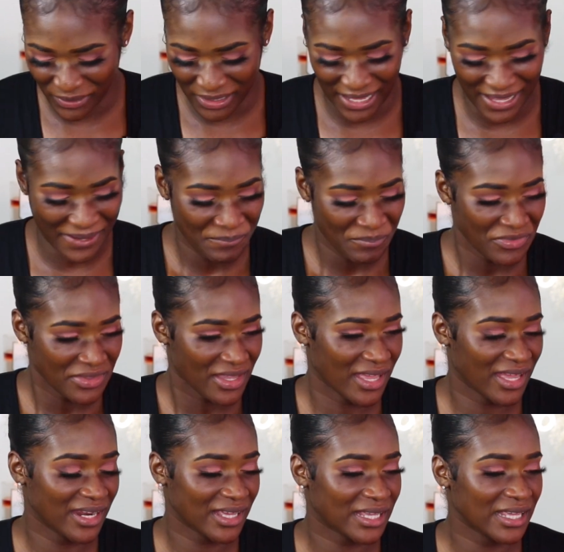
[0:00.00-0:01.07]
Like,
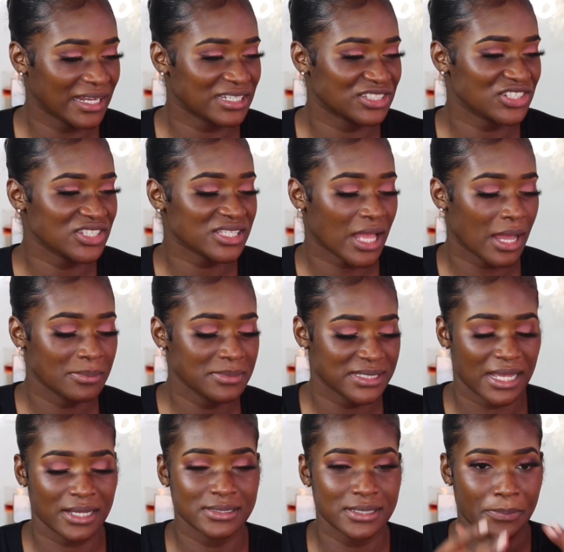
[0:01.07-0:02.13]
and again, it just comes
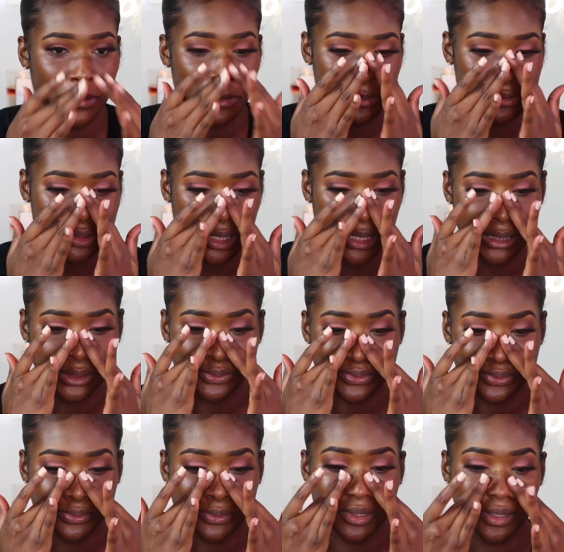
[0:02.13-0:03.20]
down to people trying
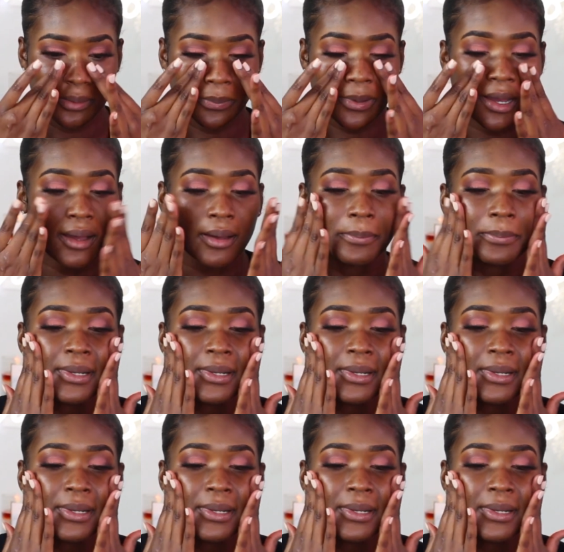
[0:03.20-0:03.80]
to keep up.